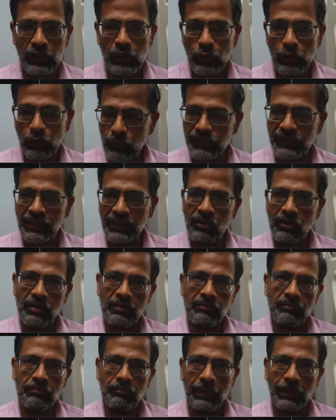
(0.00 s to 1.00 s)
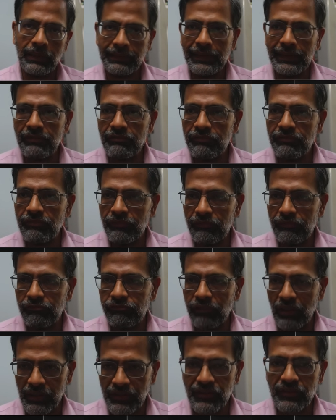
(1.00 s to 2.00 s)
use in our monthly
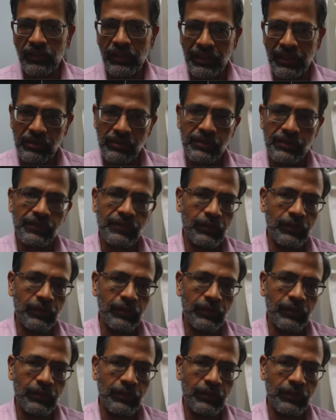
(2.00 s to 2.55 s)
fund screeners.